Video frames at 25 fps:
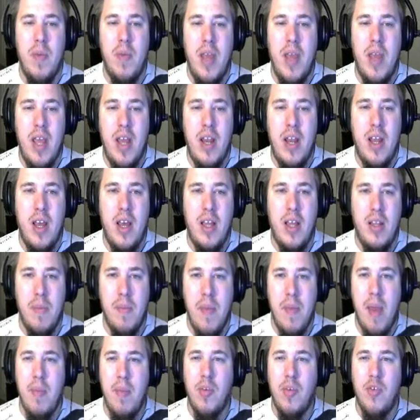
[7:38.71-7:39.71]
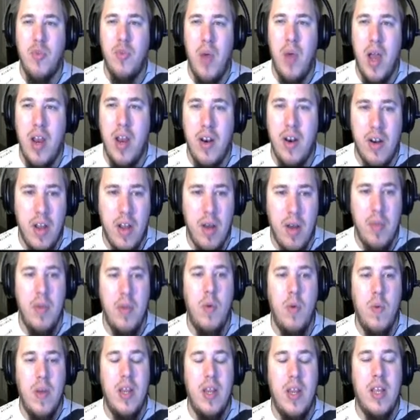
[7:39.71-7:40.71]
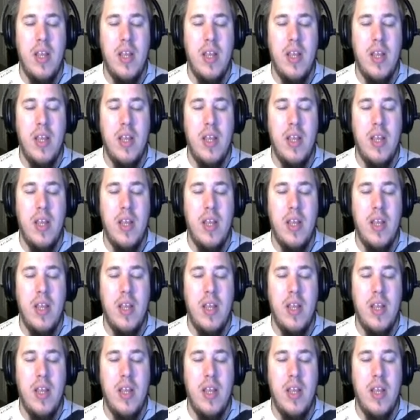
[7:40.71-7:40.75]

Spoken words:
and the Mamoswine are going to be winning.